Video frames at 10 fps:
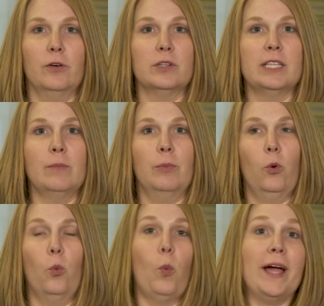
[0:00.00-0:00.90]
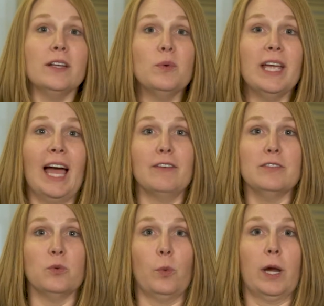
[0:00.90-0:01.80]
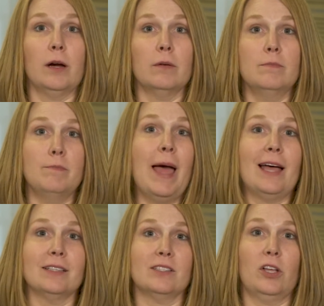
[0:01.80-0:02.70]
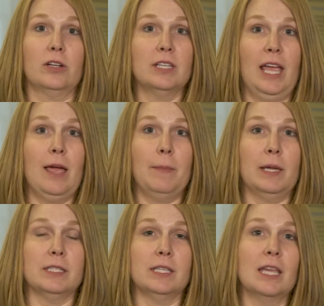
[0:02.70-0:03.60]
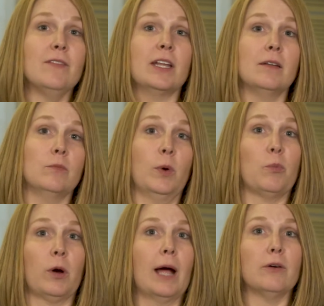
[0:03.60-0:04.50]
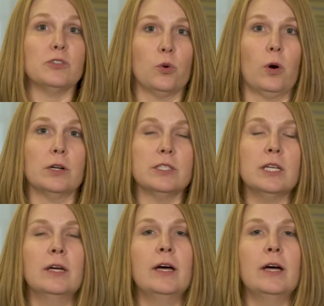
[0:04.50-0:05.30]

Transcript: example, why do we have to wear masks on campus even when we're outdoors?